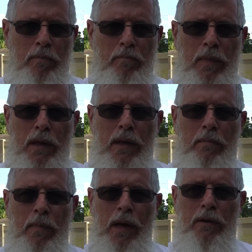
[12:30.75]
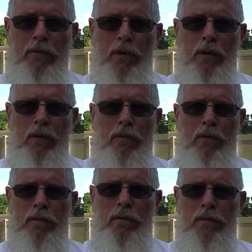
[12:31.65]
mini micro
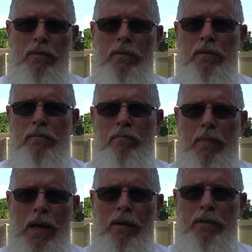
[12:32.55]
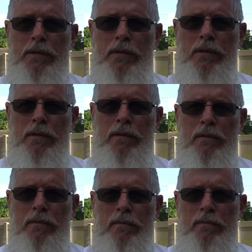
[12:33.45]
mount.
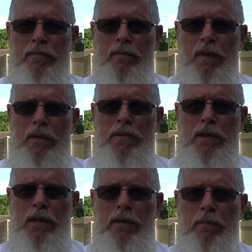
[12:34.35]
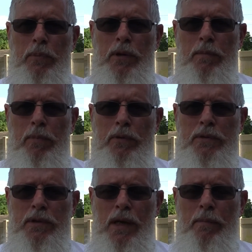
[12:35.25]
But you get the pretty blue
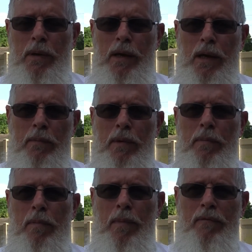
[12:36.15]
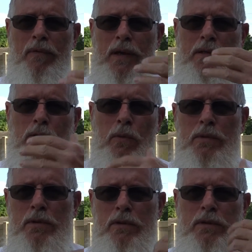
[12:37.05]
sky behind me. My face
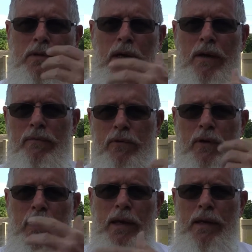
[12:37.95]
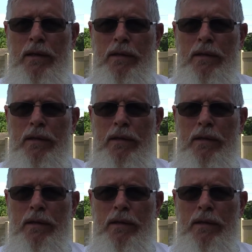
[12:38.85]
always looks kind of gray